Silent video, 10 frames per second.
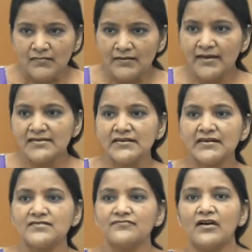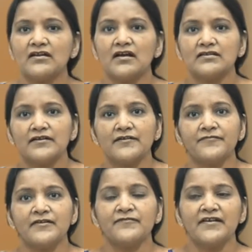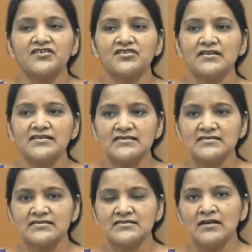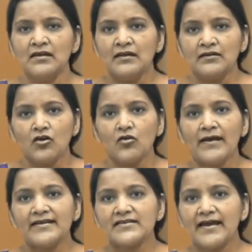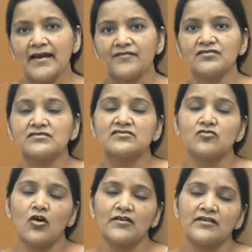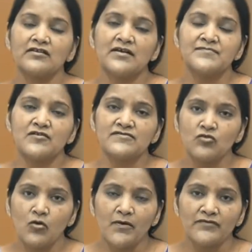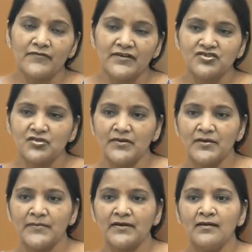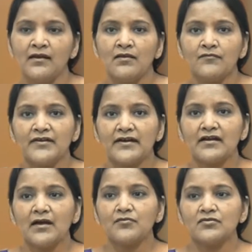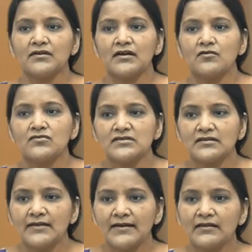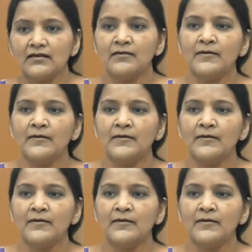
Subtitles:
next thing is, what are the different financial decisions. Now as I have talked in terms of scope of the financial management, we had come to the conclusion that the